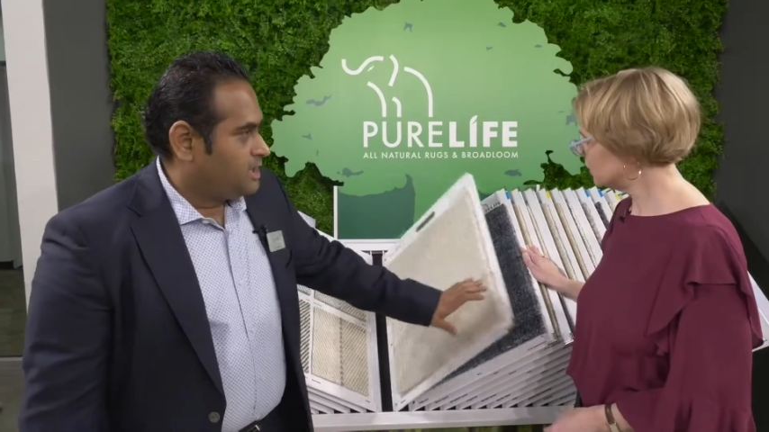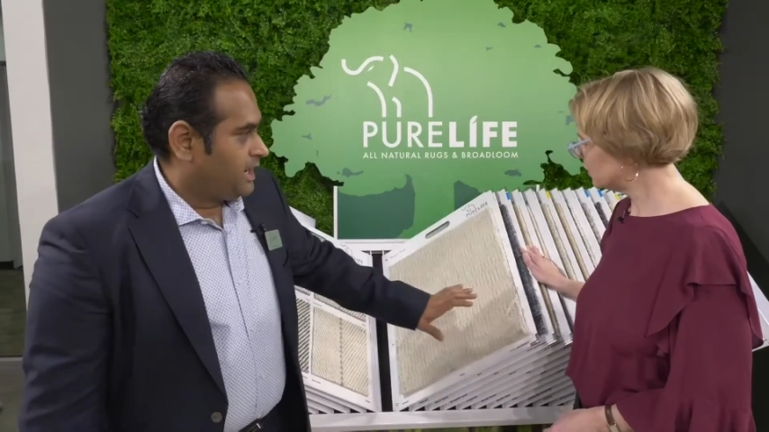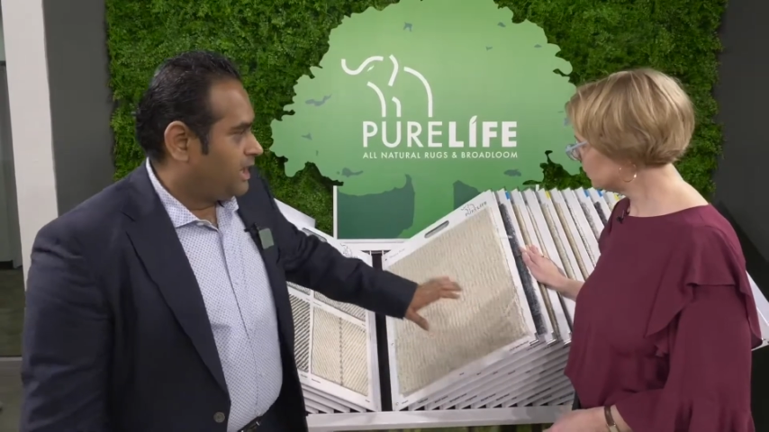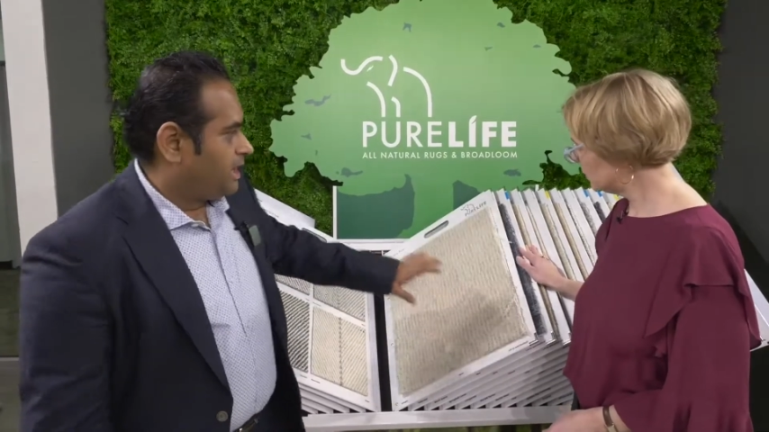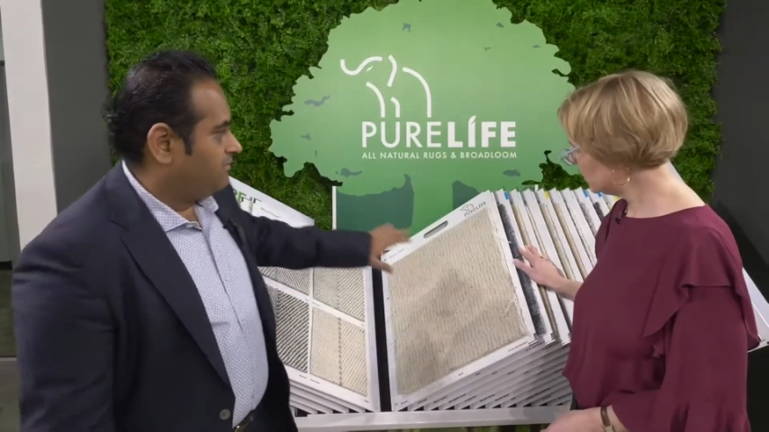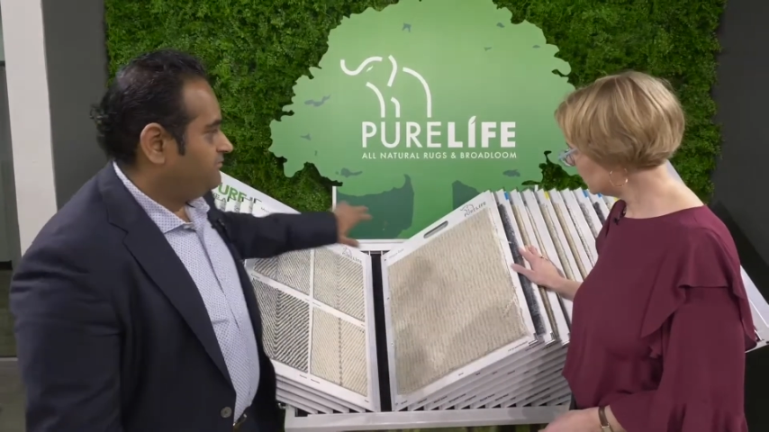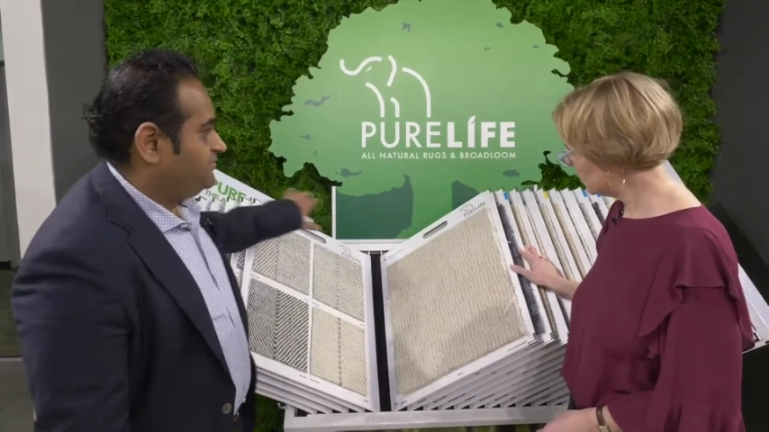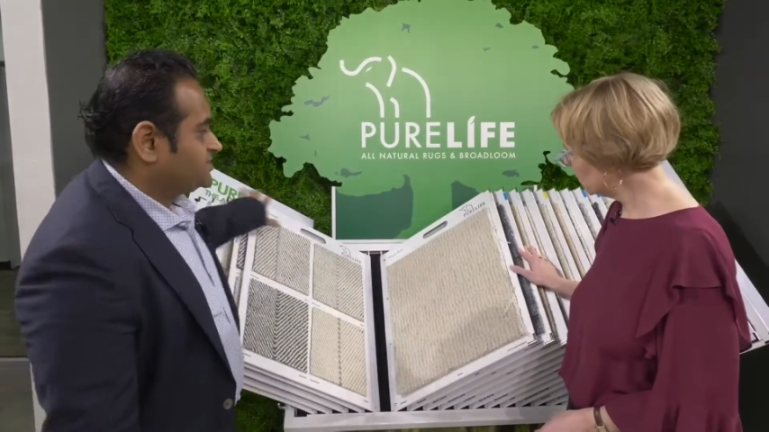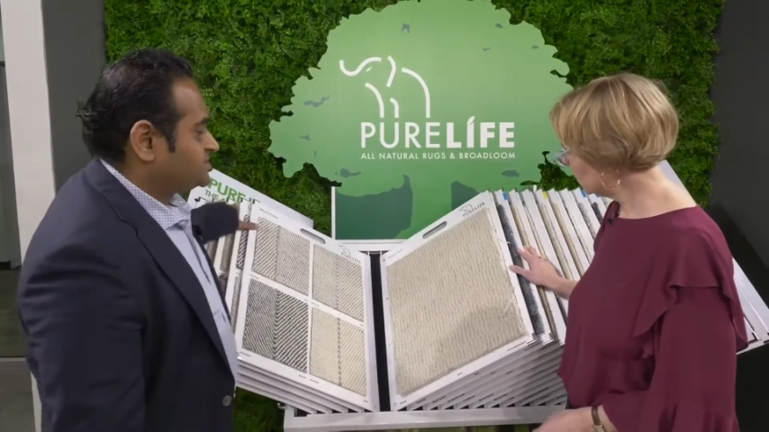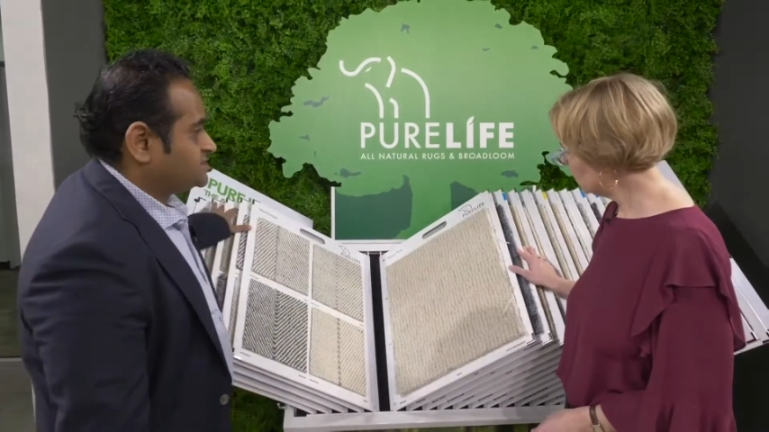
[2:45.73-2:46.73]
Uh,
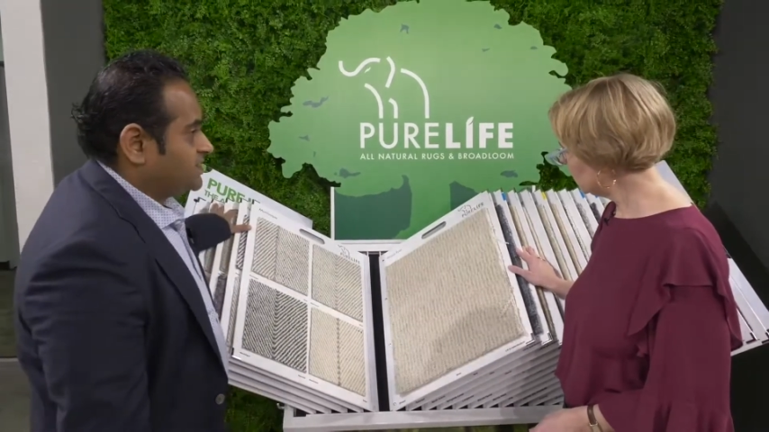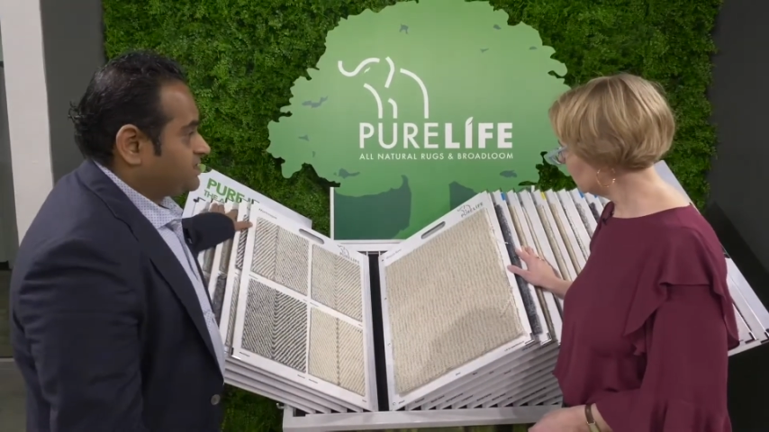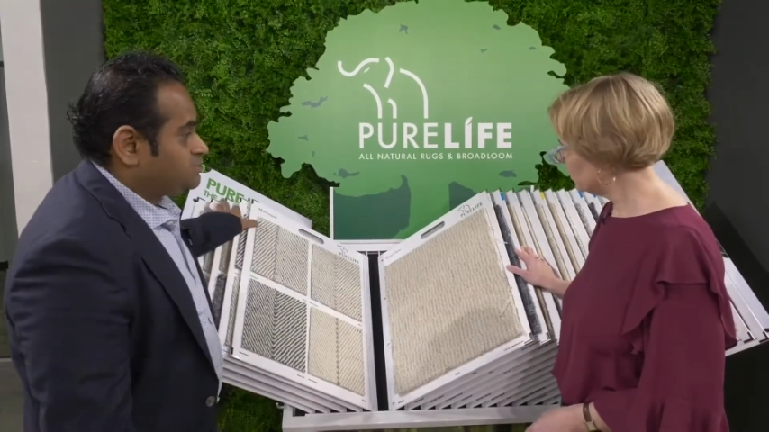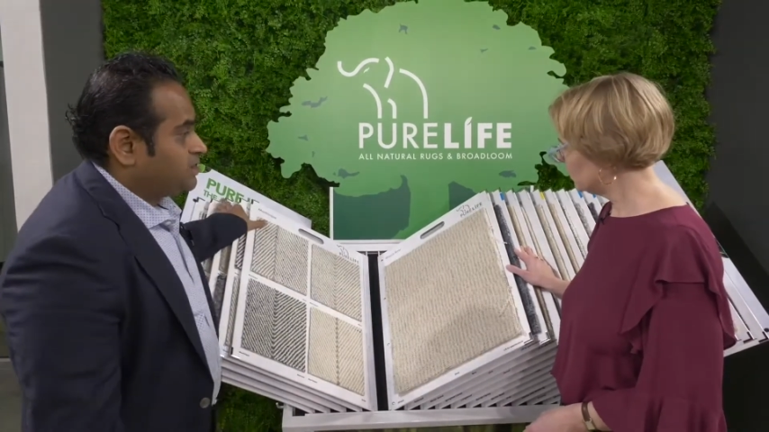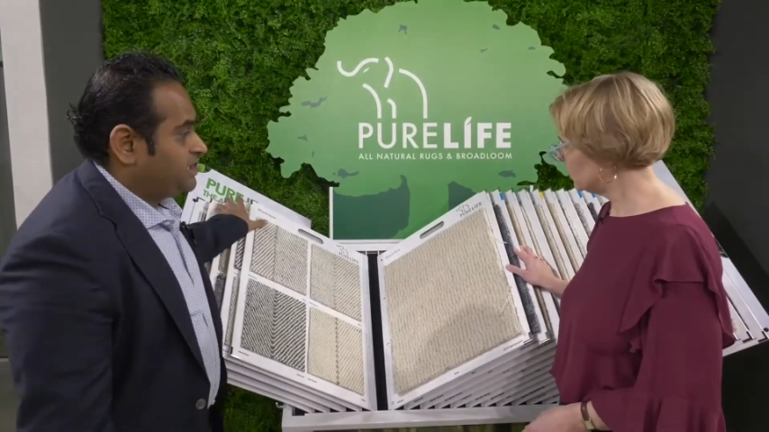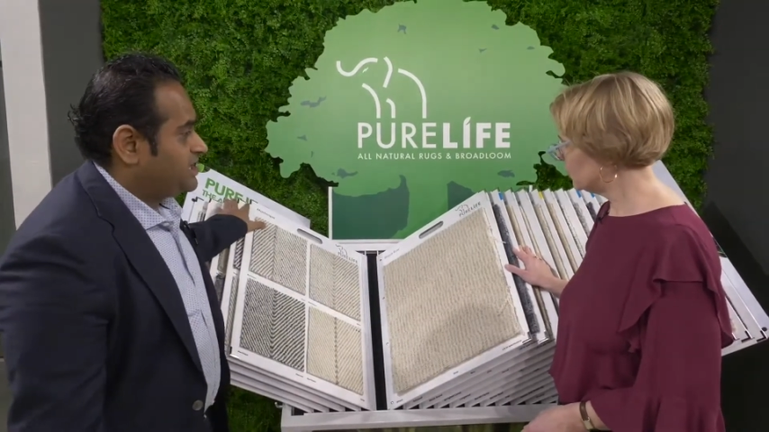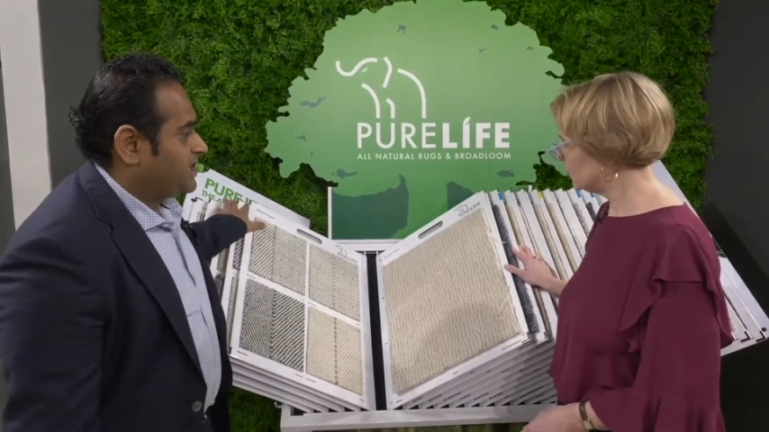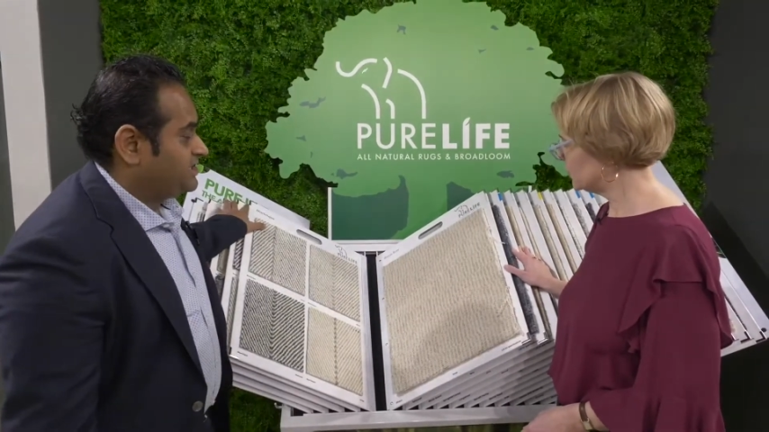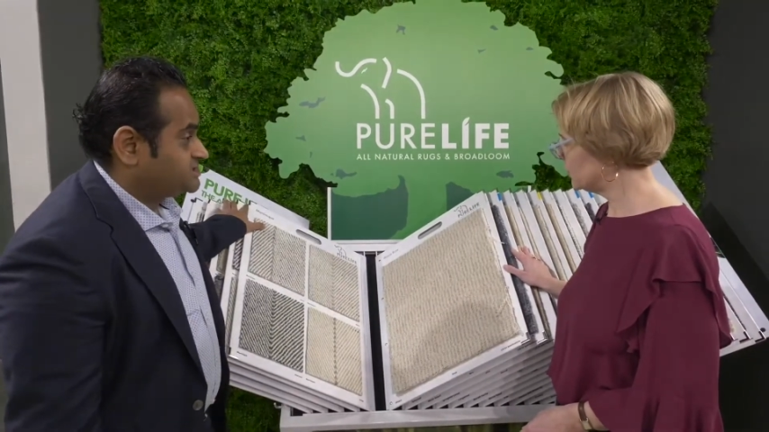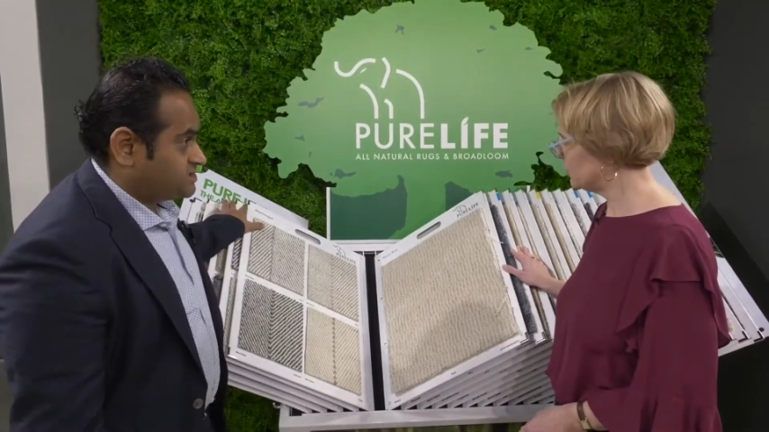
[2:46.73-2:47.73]
this is our
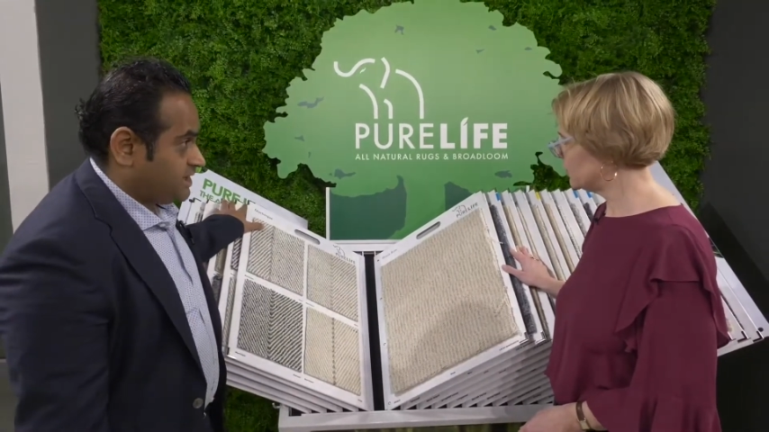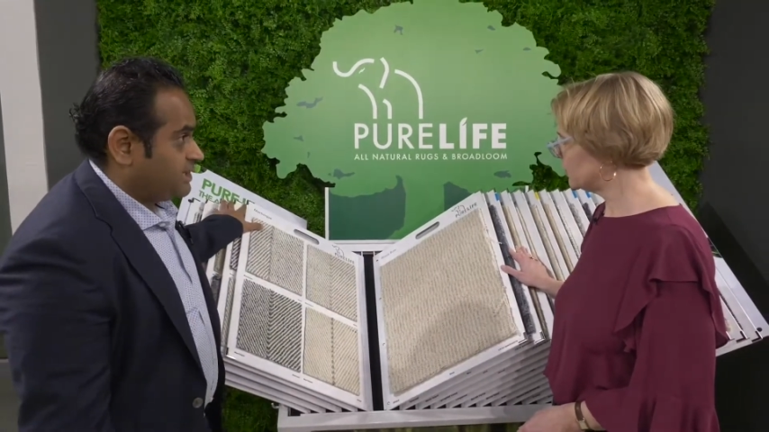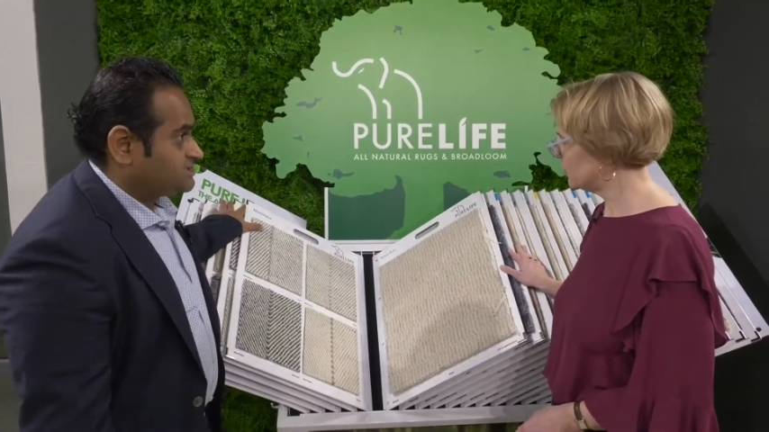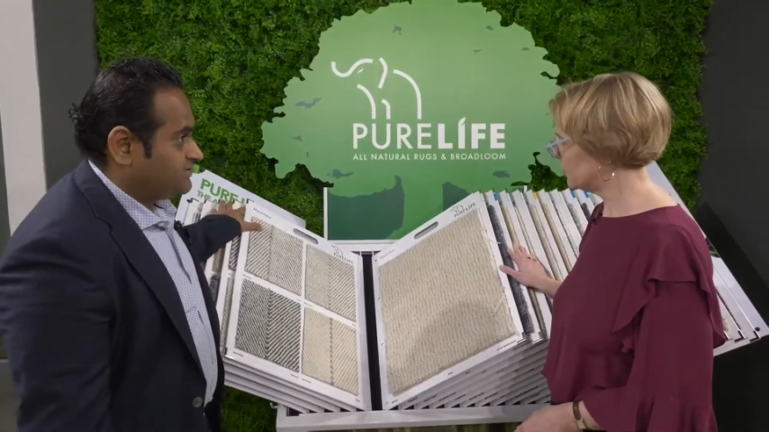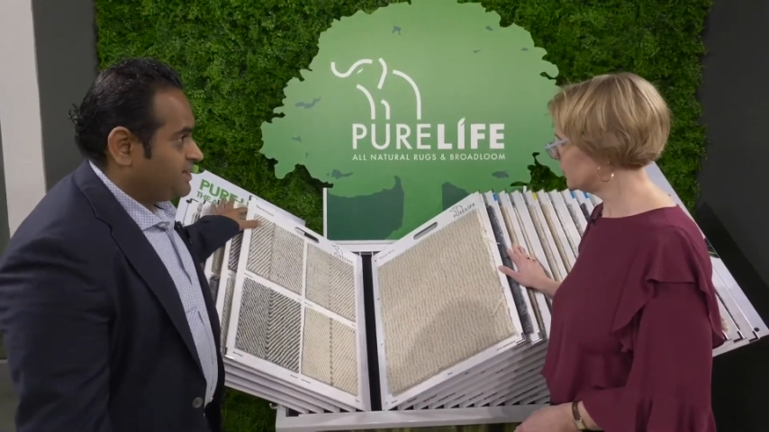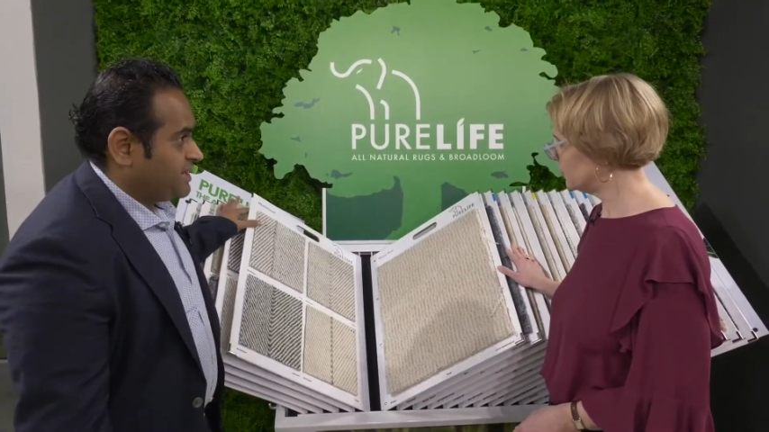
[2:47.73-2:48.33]
29 styles we